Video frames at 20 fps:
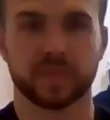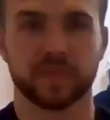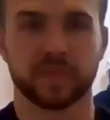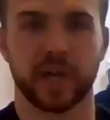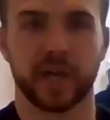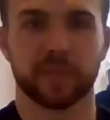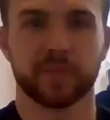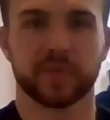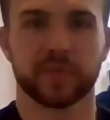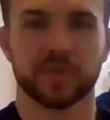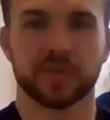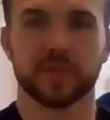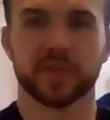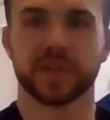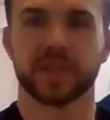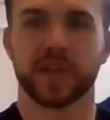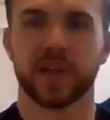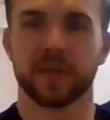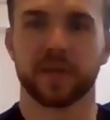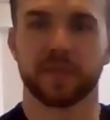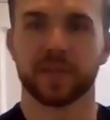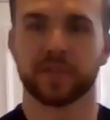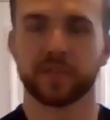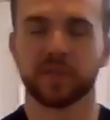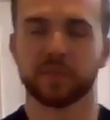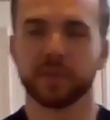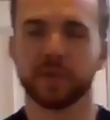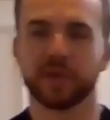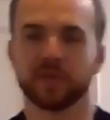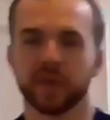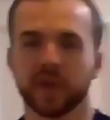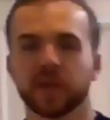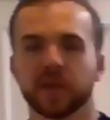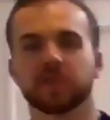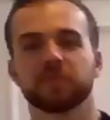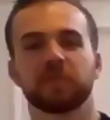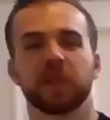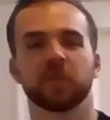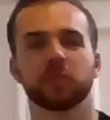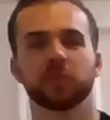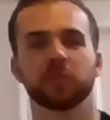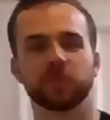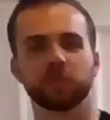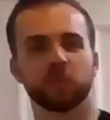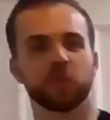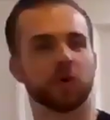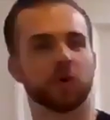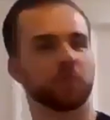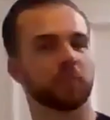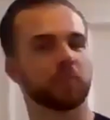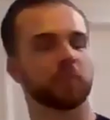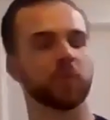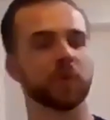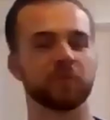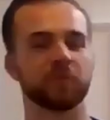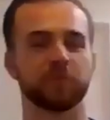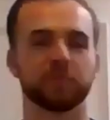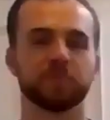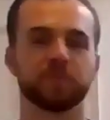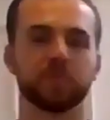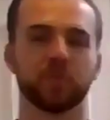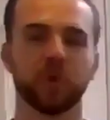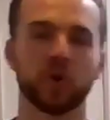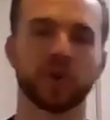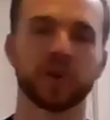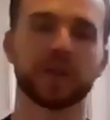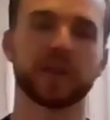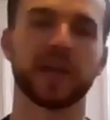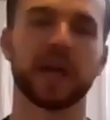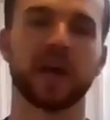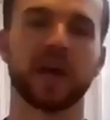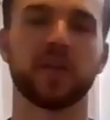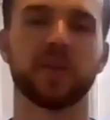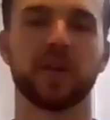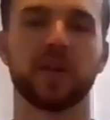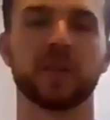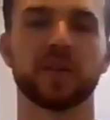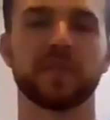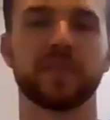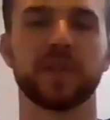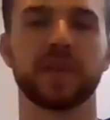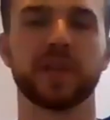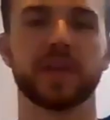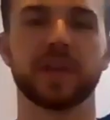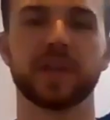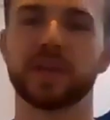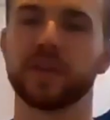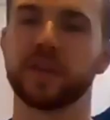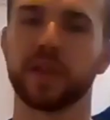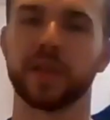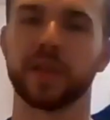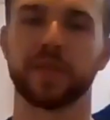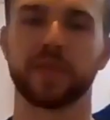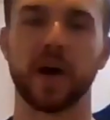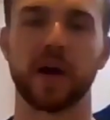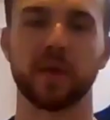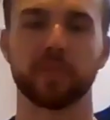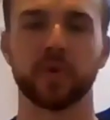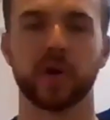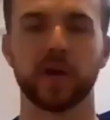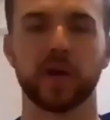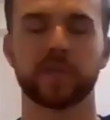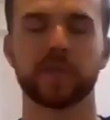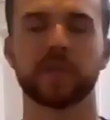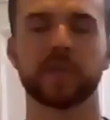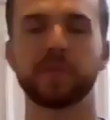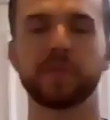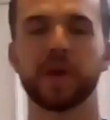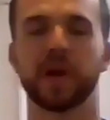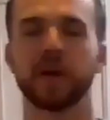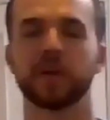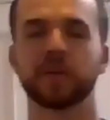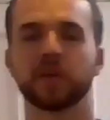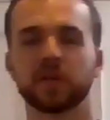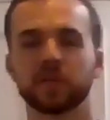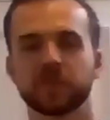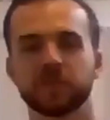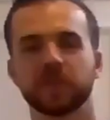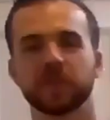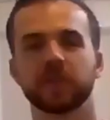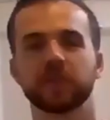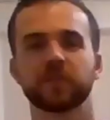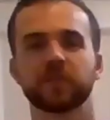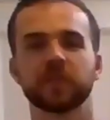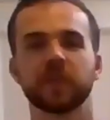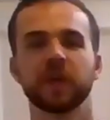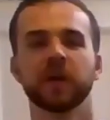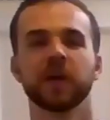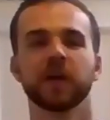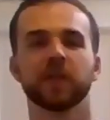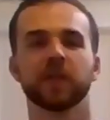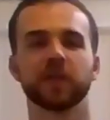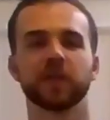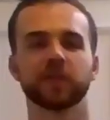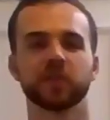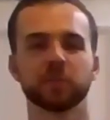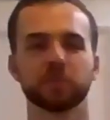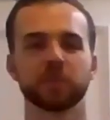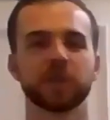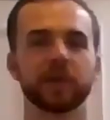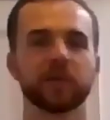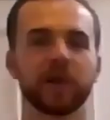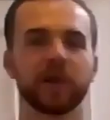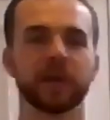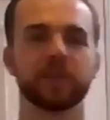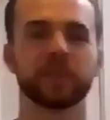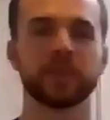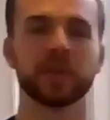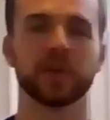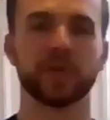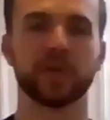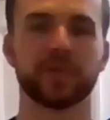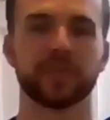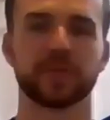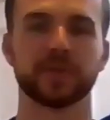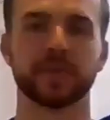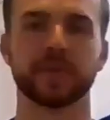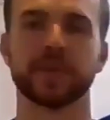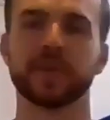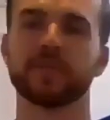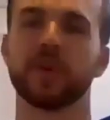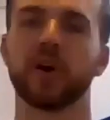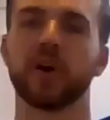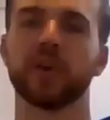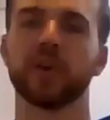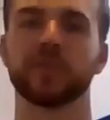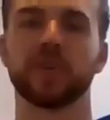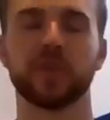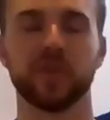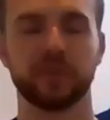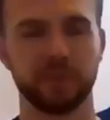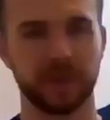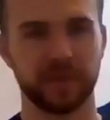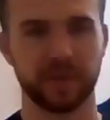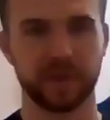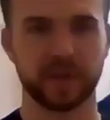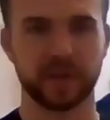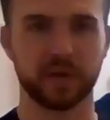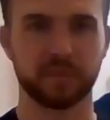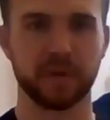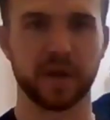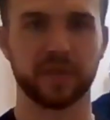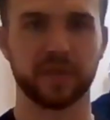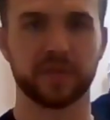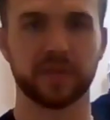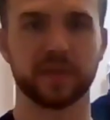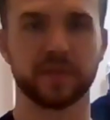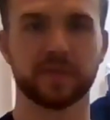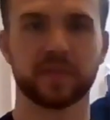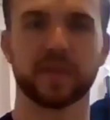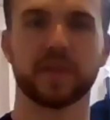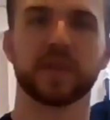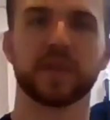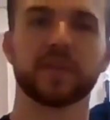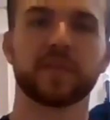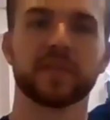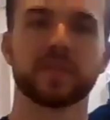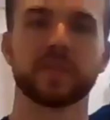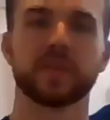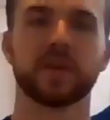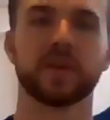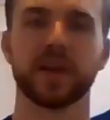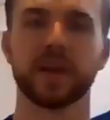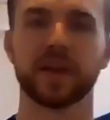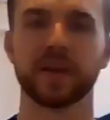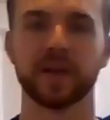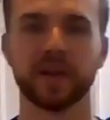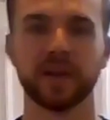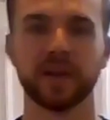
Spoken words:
absolutely, yeah. This will be great. Now that we've broken down all of the thought process behind all of this, this will be great to go through it on your own and be thinking about these things. All right.